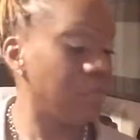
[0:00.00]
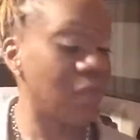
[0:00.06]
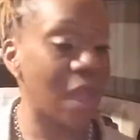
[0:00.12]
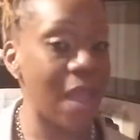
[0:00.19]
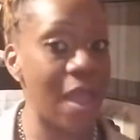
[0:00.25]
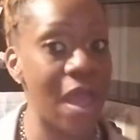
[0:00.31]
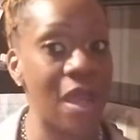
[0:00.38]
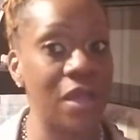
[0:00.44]

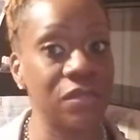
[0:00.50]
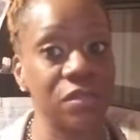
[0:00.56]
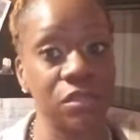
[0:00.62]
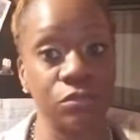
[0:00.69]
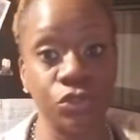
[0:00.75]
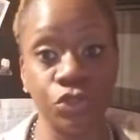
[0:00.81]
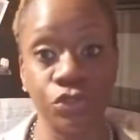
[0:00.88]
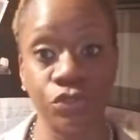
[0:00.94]
I add
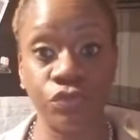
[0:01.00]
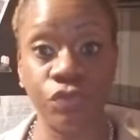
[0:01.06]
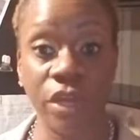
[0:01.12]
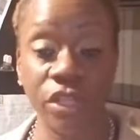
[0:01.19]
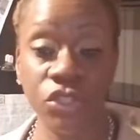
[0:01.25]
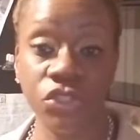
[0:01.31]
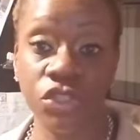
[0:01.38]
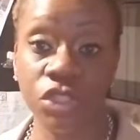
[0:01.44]
some
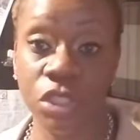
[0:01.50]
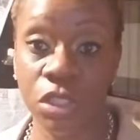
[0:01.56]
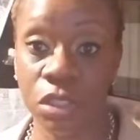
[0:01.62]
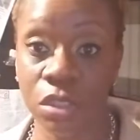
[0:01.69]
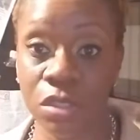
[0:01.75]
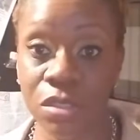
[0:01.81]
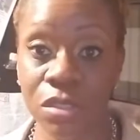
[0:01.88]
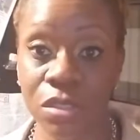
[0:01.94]
shredded
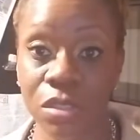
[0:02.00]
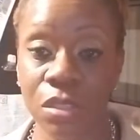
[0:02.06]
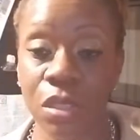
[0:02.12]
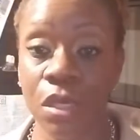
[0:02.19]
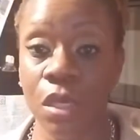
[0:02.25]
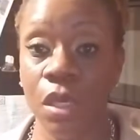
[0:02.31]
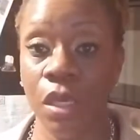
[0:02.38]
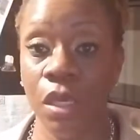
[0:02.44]
cheese,
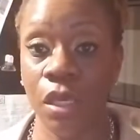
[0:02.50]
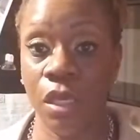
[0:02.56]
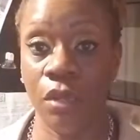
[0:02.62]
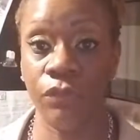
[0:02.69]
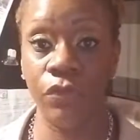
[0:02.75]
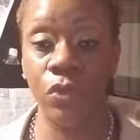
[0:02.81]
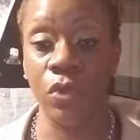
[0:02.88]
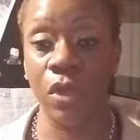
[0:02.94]

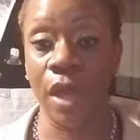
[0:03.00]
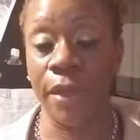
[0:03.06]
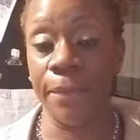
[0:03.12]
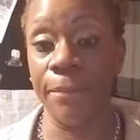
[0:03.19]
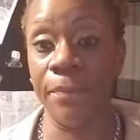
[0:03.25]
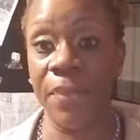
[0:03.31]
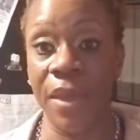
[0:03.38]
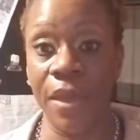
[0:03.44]
if you like
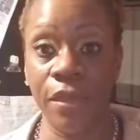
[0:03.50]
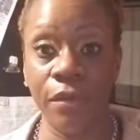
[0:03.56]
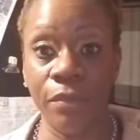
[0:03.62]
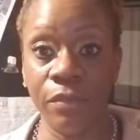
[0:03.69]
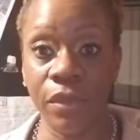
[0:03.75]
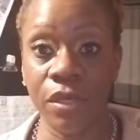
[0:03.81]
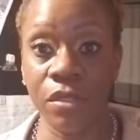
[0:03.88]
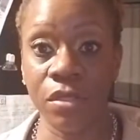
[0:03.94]
bacon
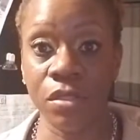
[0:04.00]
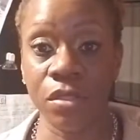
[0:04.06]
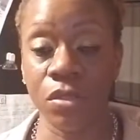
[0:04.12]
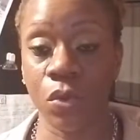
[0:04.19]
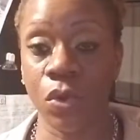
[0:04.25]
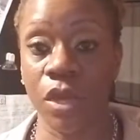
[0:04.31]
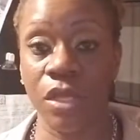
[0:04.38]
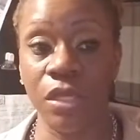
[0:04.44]
bits
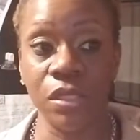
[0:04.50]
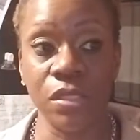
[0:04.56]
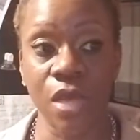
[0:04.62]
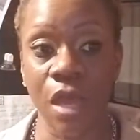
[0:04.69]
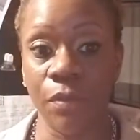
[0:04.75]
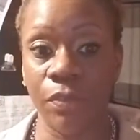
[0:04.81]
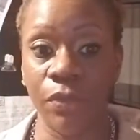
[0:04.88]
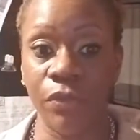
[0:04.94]
or any
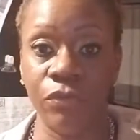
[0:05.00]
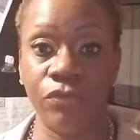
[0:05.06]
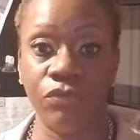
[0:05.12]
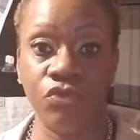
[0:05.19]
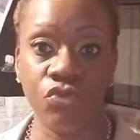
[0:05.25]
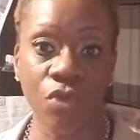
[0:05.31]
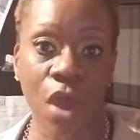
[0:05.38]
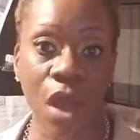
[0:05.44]
type of
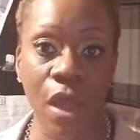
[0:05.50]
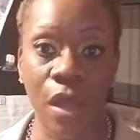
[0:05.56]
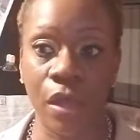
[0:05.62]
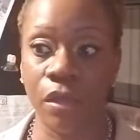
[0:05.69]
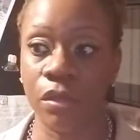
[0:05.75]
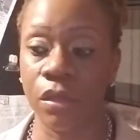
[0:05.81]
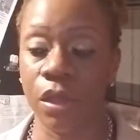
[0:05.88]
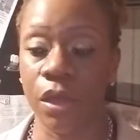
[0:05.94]

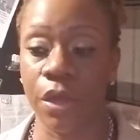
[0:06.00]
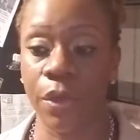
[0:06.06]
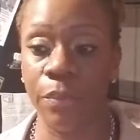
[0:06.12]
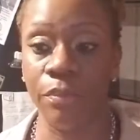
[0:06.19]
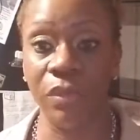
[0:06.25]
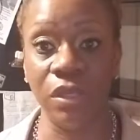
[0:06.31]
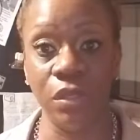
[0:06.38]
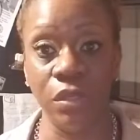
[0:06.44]
dried
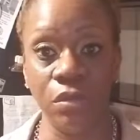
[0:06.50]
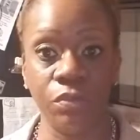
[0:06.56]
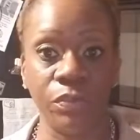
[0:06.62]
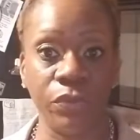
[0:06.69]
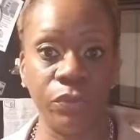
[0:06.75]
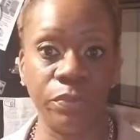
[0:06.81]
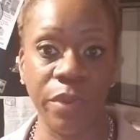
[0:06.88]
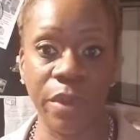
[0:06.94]
meat,
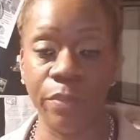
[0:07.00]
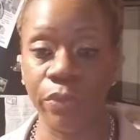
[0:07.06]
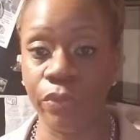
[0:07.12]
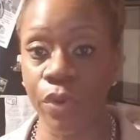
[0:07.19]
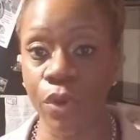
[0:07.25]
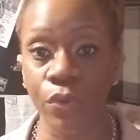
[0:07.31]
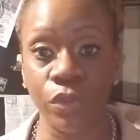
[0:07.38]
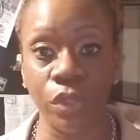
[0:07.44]

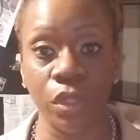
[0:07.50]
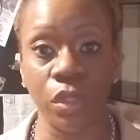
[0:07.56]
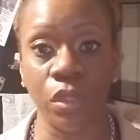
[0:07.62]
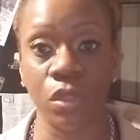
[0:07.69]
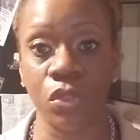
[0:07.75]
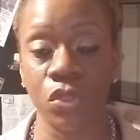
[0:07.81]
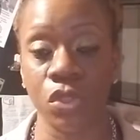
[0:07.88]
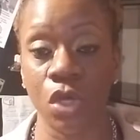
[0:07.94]

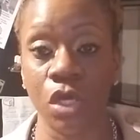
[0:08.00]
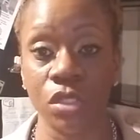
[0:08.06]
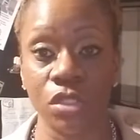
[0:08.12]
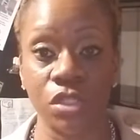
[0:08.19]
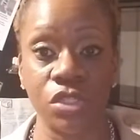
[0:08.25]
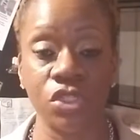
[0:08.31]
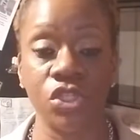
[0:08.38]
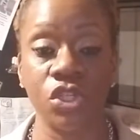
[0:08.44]
pepperoni,
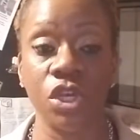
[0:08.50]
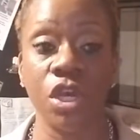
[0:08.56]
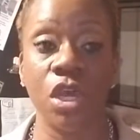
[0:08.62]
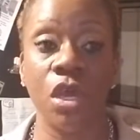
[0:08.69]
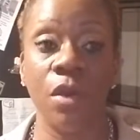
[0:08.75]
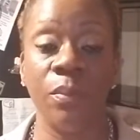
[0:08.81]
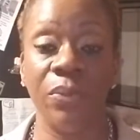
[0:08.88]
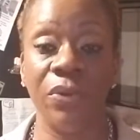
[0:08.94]
sausage,
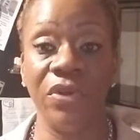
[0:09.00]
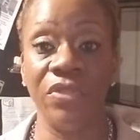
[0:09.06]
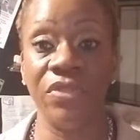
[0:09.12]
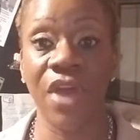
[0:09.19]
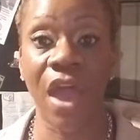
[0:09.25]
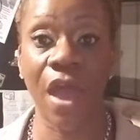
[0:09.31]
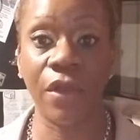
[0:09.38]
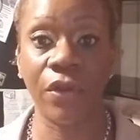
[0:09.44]
put
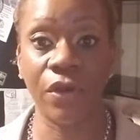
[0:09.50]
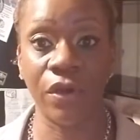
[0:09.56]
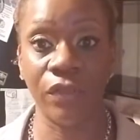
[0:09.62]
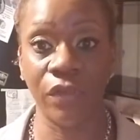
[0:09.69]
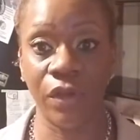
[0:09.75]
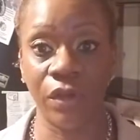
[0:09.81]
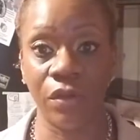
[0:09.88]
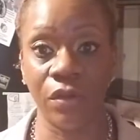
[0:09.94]
that on
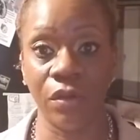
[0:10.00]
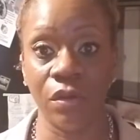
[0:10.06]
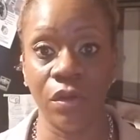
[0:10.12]
there,